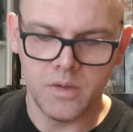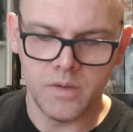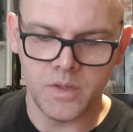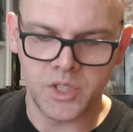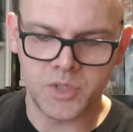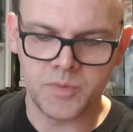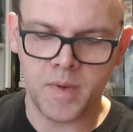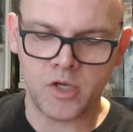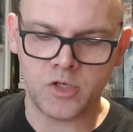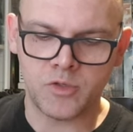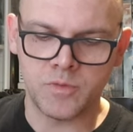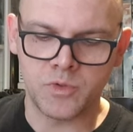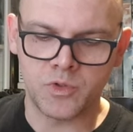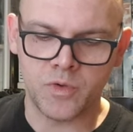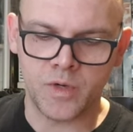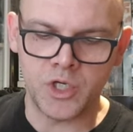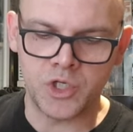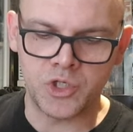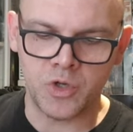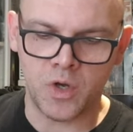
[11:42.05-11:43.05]
the Spectrum
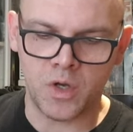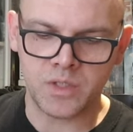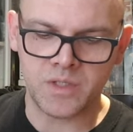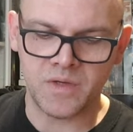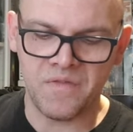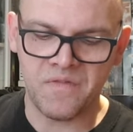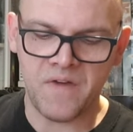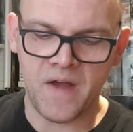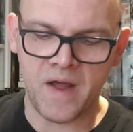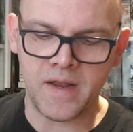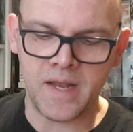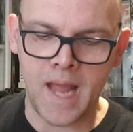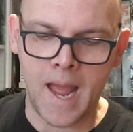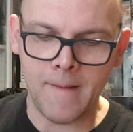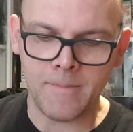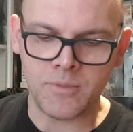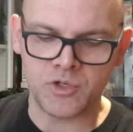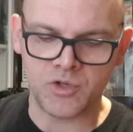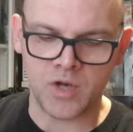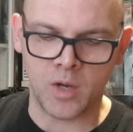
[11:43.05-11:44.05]
screenshots. In fact, the
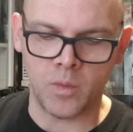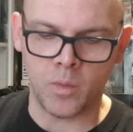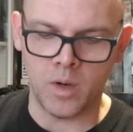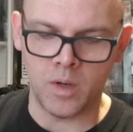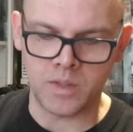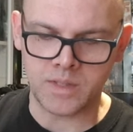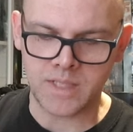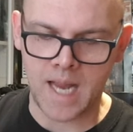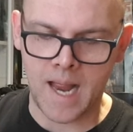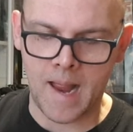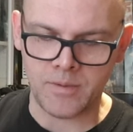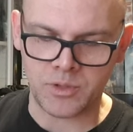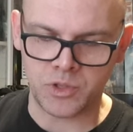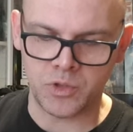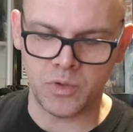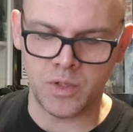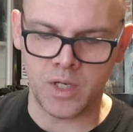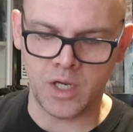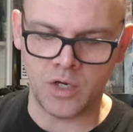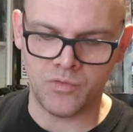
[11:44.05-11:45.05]
Amstrad one looks
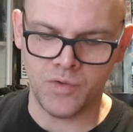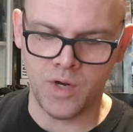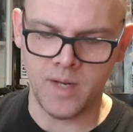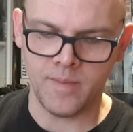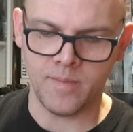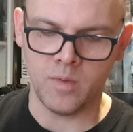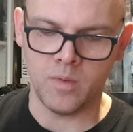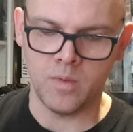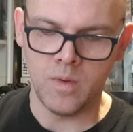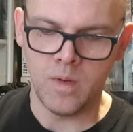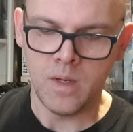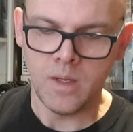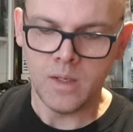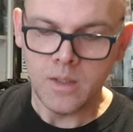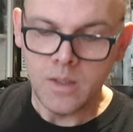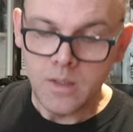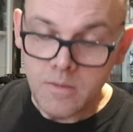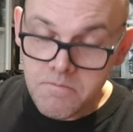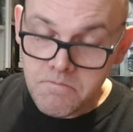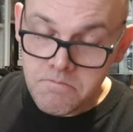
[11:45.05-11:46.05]
absolutely incredible.
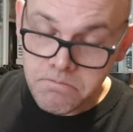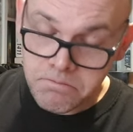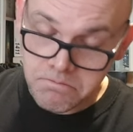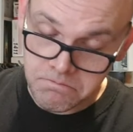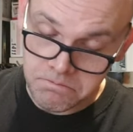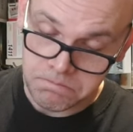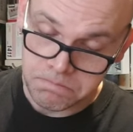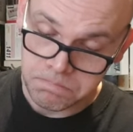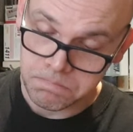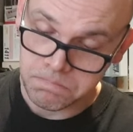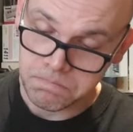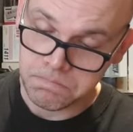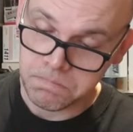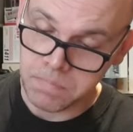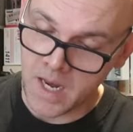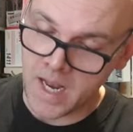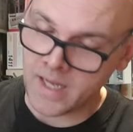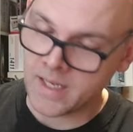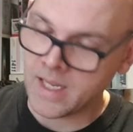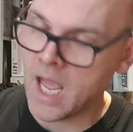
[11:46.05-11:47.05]

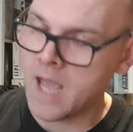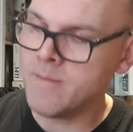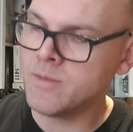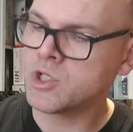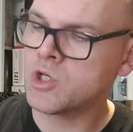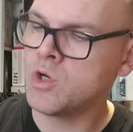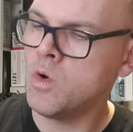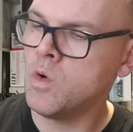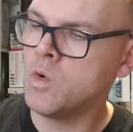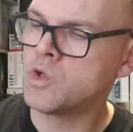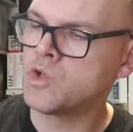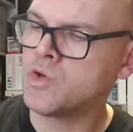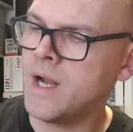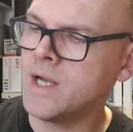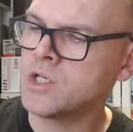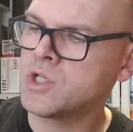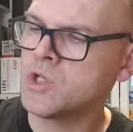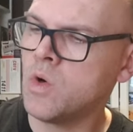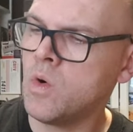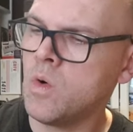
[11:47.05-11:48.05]
And that game is called
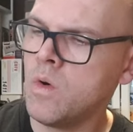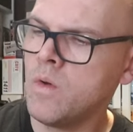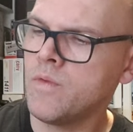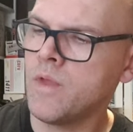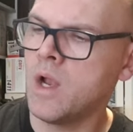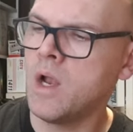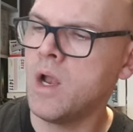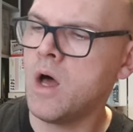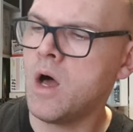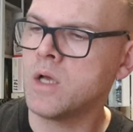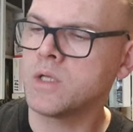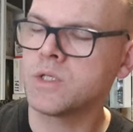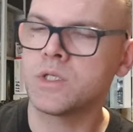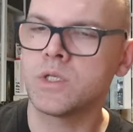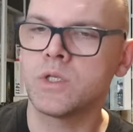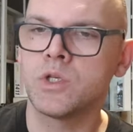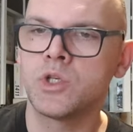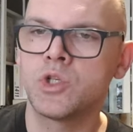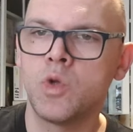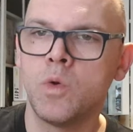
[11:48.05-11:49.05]
Trantor, The
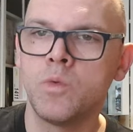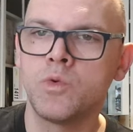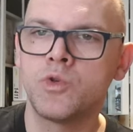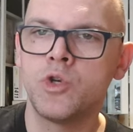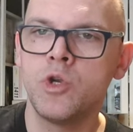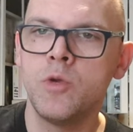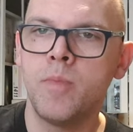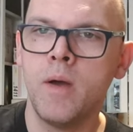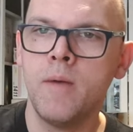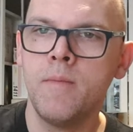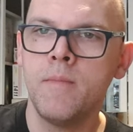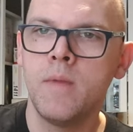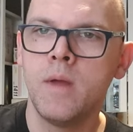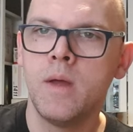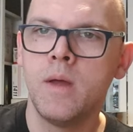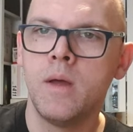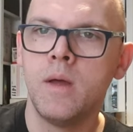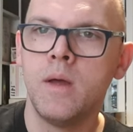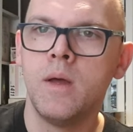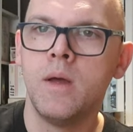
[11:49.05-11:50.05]
Last Stormtrooper.
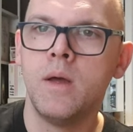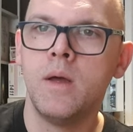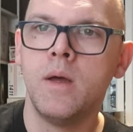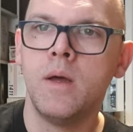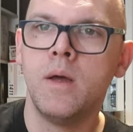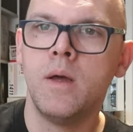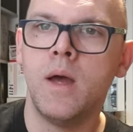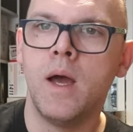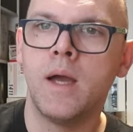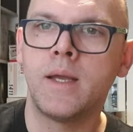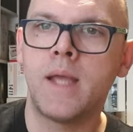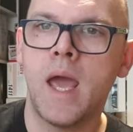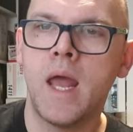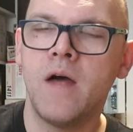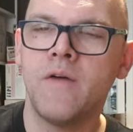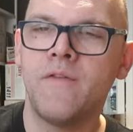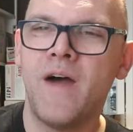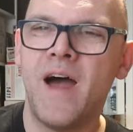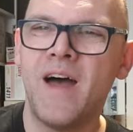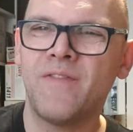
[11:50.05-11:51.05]
Again,
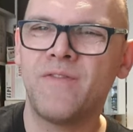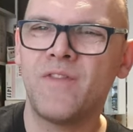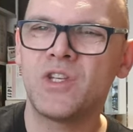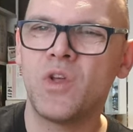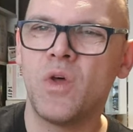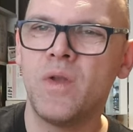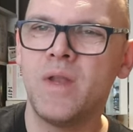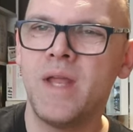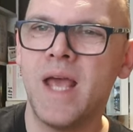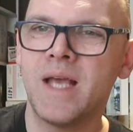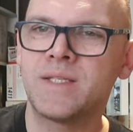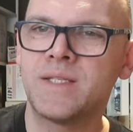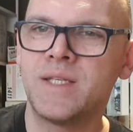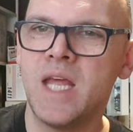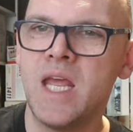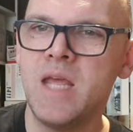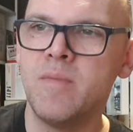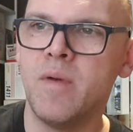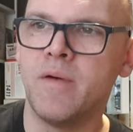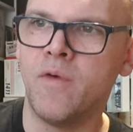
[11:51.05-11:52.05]
I've had this on the
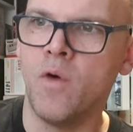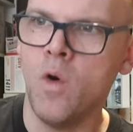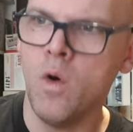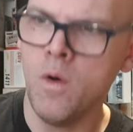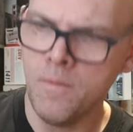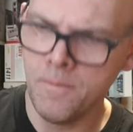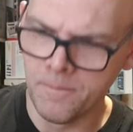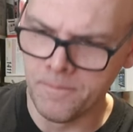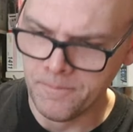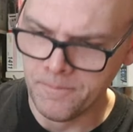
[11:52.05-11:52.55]
ST before.